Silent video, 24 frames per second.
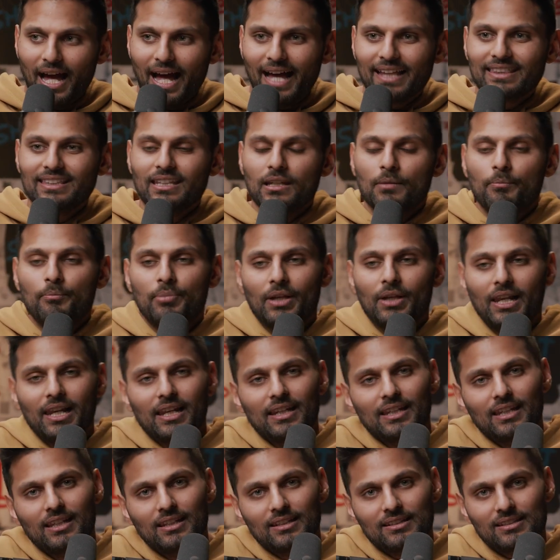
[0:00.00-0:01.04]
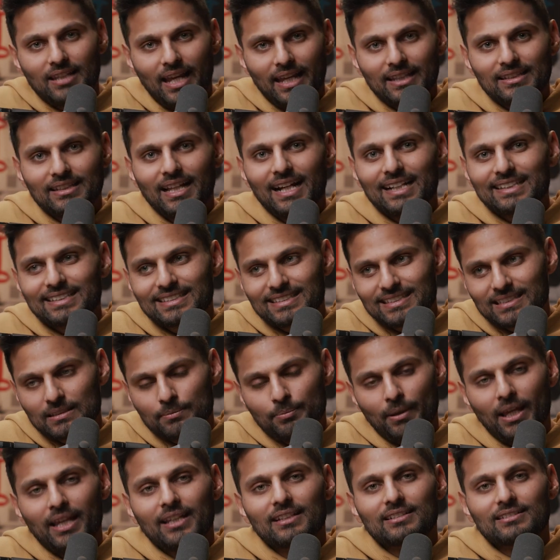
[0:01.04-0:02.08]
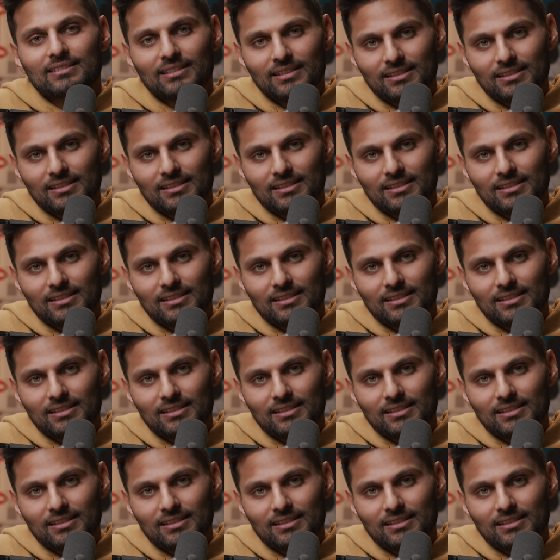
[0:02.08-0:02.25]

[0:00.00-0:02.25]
and the ability to take that space